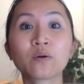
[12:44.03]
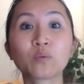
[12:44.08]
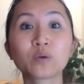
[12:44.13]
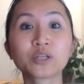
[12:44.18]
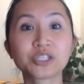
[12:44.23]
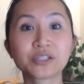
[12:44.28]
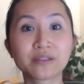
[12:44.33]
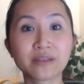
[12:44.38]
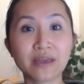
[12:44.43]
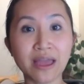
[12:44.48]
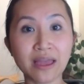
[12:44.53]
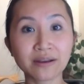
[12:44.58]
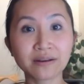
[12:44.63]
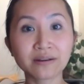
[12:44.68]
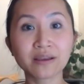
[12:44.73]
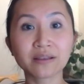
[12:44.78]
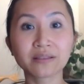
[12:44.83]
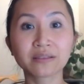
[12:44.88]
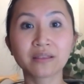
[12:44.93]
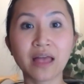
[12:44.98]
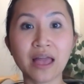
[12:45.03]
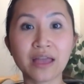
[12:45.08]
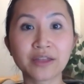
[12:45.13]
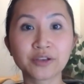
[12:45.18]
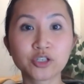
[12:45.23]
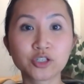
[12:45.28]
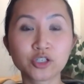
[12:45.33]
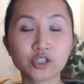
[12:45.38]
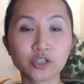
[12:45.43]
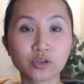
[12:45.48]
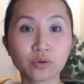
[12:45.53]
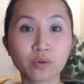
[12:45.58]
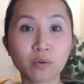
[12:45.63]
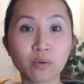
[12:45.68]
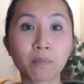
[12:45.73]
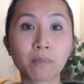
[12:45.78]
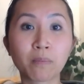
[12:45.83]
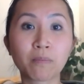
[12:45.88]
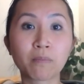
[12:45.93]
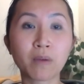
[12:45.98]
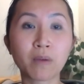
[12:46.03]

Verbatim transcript: which then led to